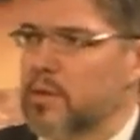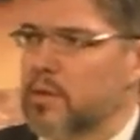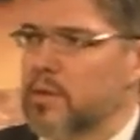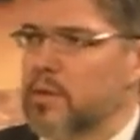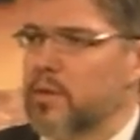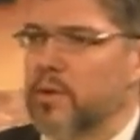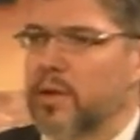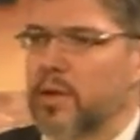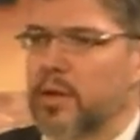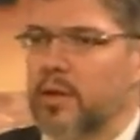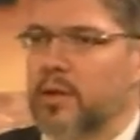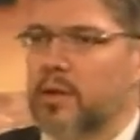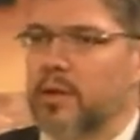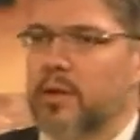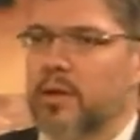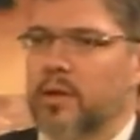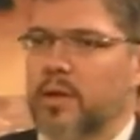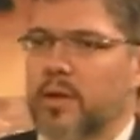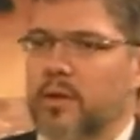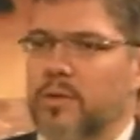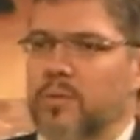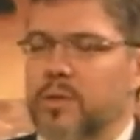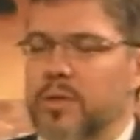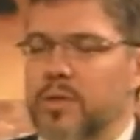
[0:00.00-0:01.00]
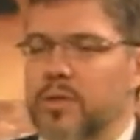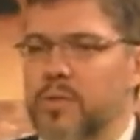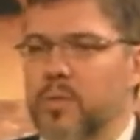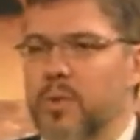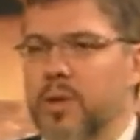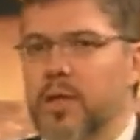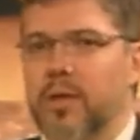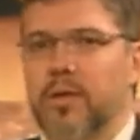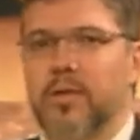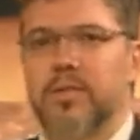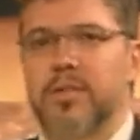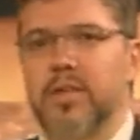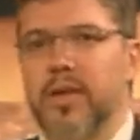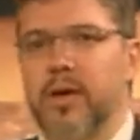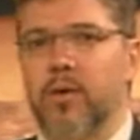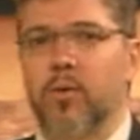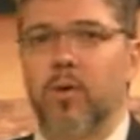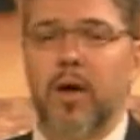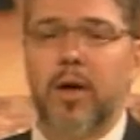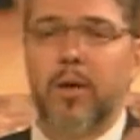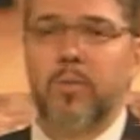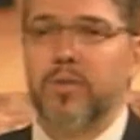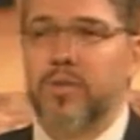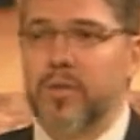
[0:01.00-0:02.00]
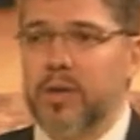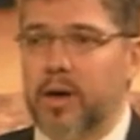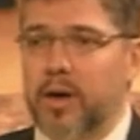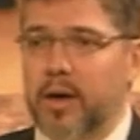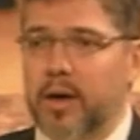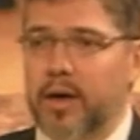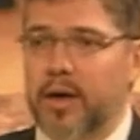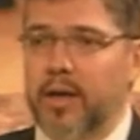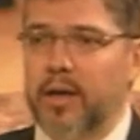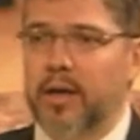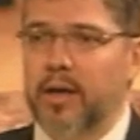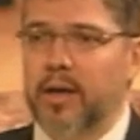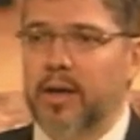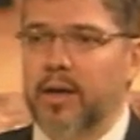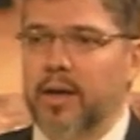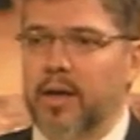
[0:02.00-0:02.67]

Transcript: So, in, in, other words, we can say, well, I'm sorry,